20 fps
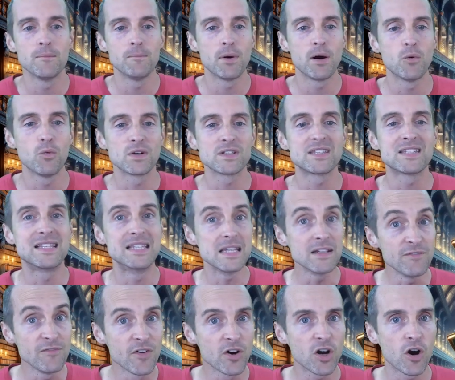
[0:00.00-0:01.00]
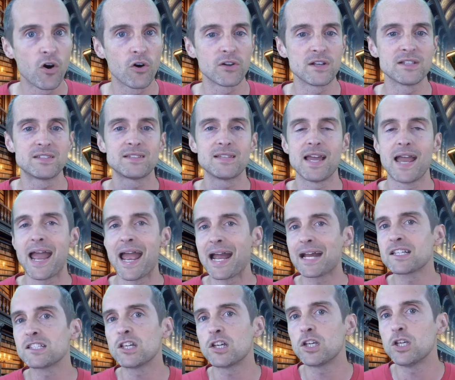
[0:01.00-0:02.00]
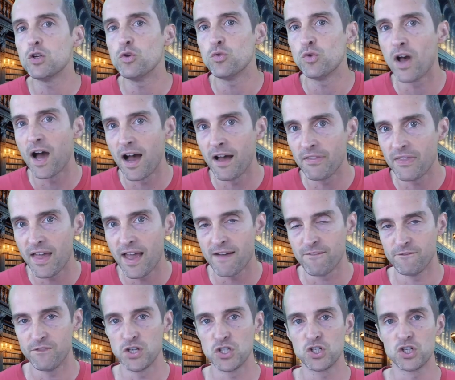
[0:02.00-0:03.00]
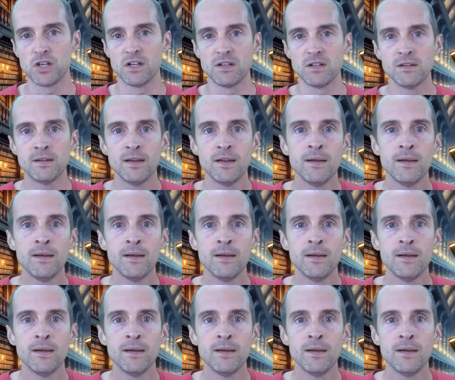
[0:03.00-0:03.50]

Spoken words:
but what's difficult is to execute on that vision,